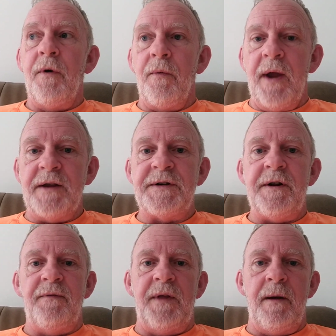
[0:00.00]
the rest
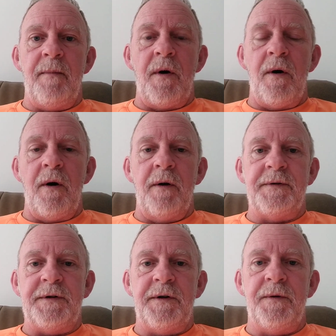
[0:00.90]
of them
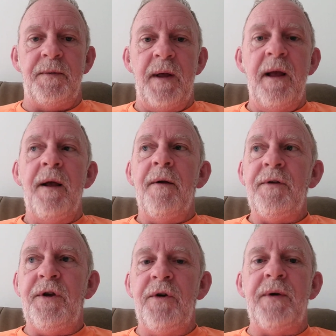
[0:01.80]
are too.
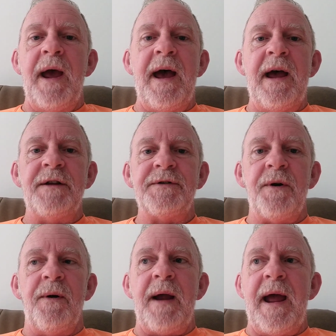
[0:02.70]
You guys
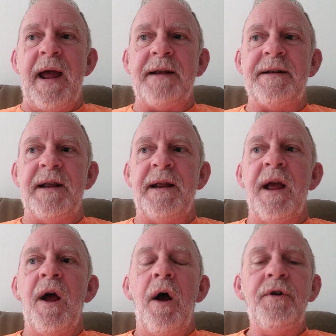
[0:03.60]
are
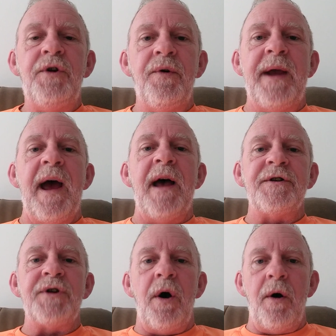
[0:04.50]
acting, you
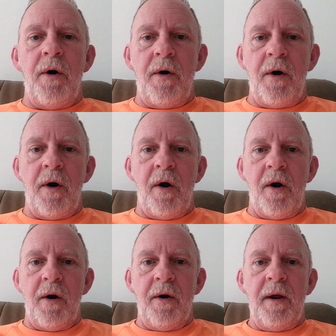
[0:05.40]
guys
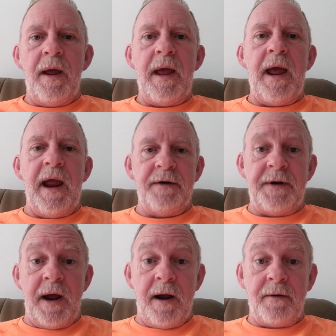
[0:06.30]
are
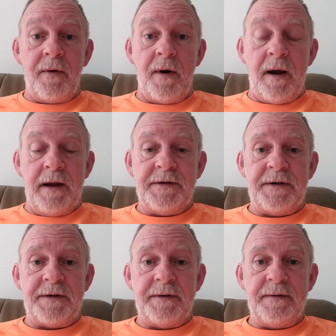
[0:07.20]
antichrist